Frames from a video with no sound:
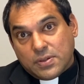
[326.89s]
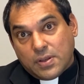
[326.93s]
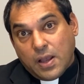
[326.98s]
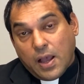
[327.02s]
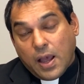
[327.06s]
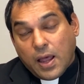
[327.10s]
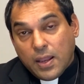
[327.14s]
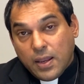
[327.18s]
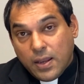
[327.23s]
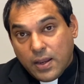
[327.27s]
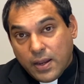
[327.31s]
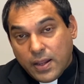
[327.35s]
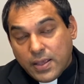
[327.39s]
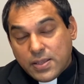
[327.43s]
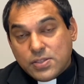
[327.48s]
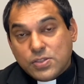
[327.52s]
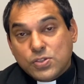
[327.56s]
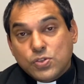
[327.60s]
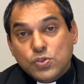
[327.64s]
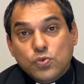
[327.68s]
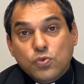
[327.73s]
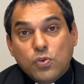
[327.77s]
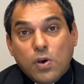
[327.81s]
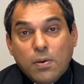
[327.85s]

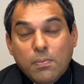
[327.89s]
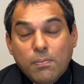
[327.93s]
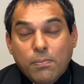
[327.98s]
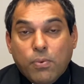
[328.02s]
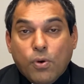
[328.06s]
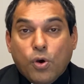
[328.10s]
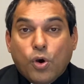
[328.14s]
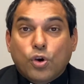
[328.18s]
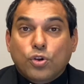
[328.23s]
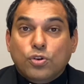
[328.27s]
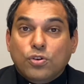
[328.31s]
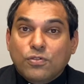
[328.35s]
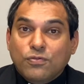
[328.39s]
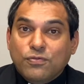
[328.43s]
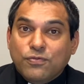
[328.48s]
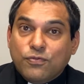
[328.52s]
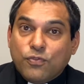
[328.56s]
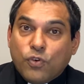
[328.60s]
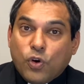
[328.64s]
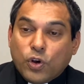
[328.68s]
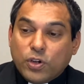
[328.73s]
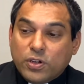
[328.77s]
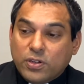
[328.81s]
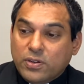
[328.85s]
Unless you are born of
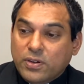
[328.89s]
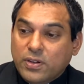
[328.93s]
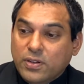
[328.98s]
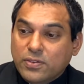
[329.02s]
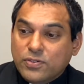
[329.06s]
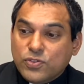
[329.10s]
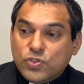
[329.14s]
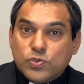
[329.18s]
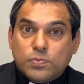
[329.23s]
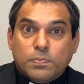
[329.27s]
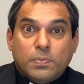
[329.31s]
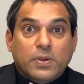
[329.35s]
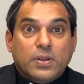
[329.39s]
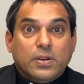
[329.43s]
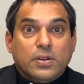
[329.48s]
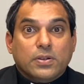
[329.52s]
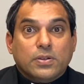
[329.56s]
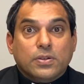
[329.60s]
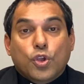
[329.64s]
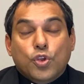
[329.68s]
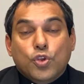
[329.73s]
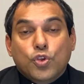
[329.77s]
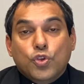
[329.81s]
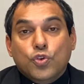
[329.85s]
water and the
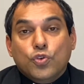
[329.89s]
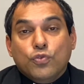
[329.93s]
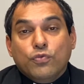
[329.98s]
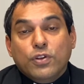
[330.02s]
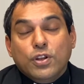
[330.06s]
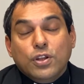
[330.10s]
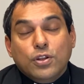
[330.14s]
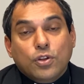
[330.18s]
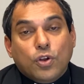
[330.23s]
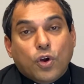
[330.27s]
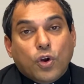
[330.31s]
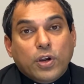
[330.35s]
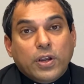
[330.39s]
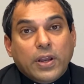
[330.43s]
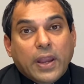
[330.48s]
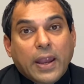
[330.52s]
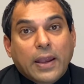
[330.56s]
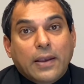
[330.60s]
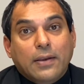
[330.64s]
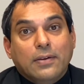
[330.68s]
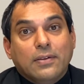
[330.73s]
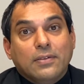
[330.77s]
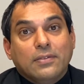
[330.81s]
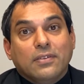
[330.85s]
Spirit, you will not
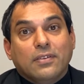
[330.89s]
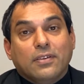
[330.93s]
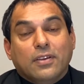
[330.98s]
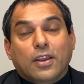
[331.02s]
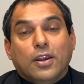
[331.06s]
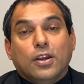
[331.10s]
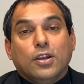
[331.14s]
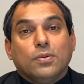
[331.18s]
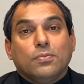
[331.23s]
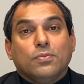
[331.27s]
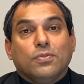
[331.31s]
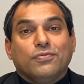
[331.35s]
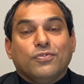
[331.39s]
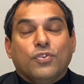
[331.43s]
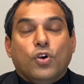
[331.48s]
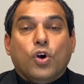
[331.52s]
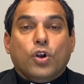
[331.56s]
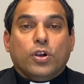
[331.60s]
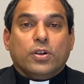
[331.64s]
enter the kingdom of God.